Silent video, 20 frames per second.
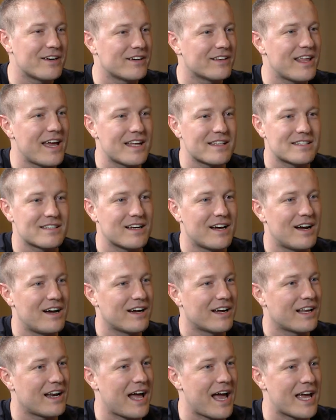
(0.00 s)
hear that
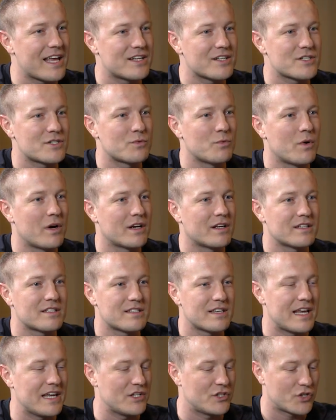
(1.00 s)
song and I just want to
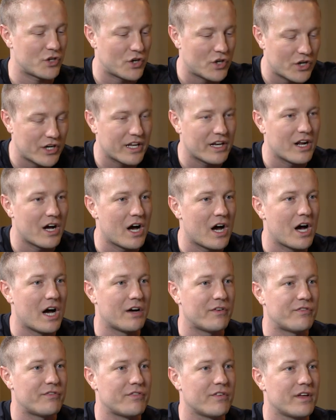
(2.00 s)
say turn it
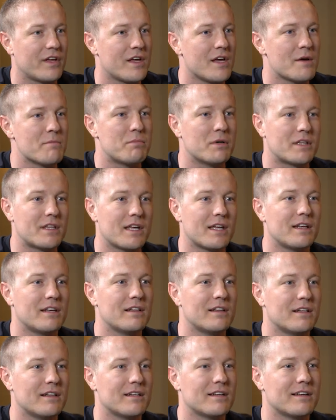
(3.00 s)
off. But
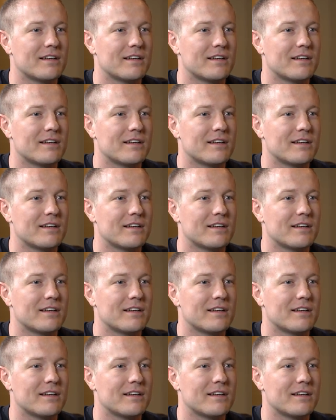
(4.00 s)
then